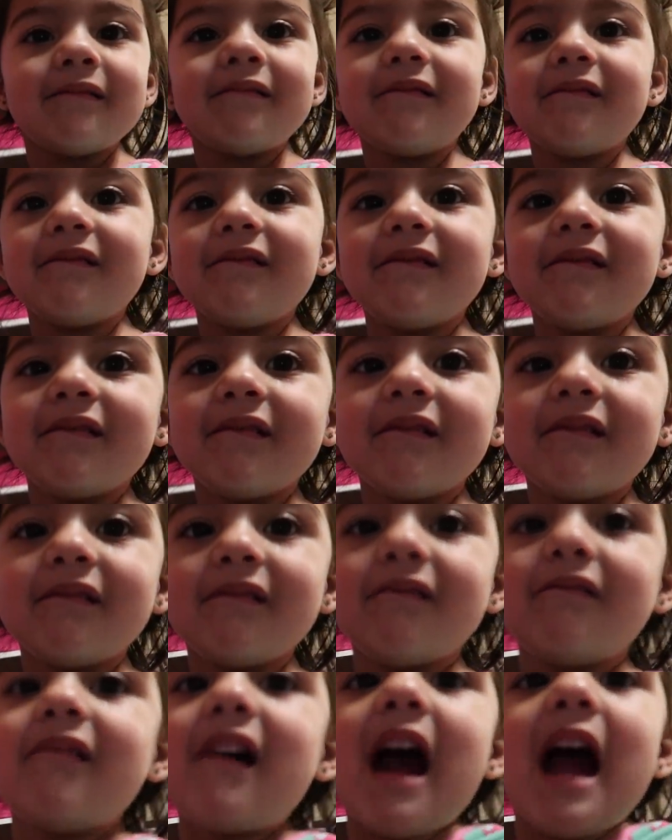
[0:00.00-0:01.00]

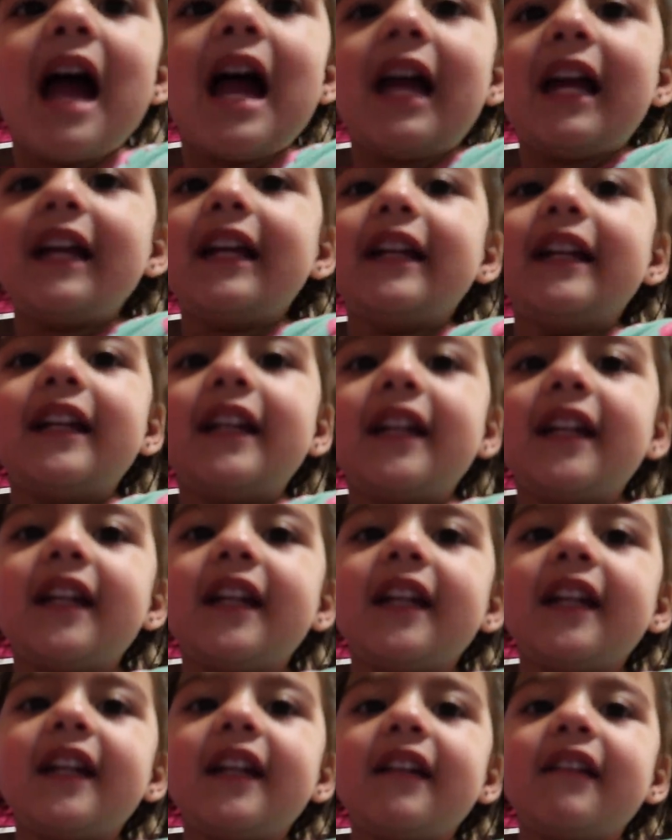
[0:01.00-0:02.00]
White. What's
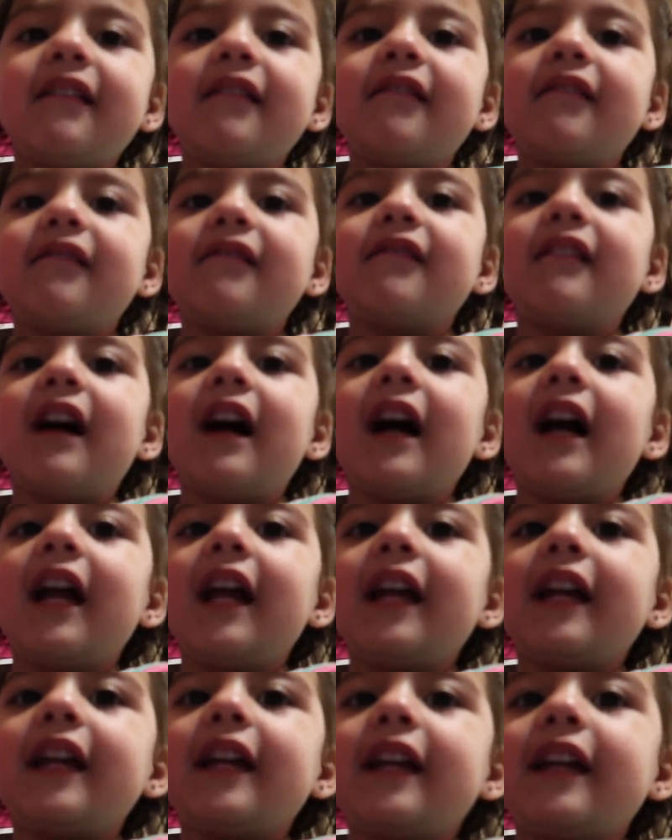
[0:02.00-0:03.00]
white?
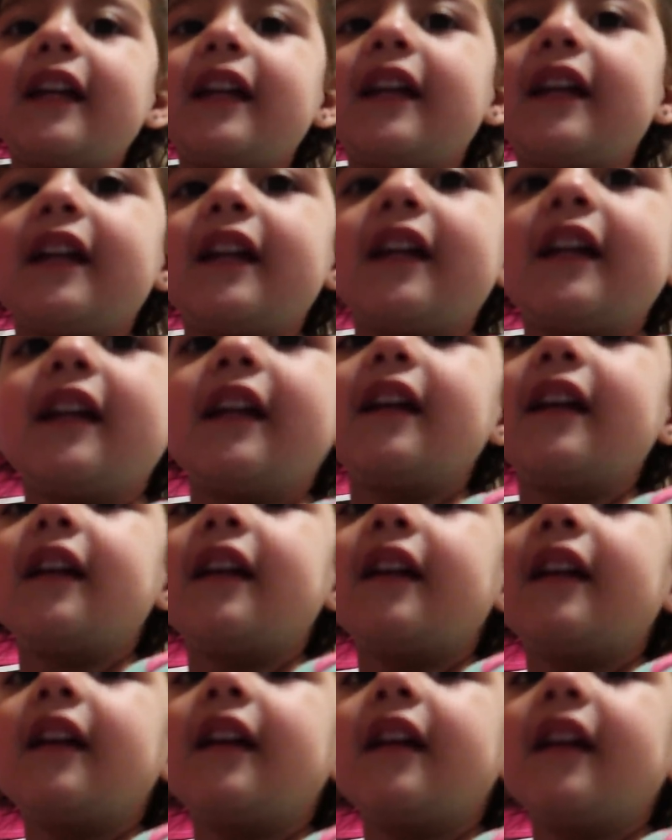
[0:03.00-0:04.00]
White. That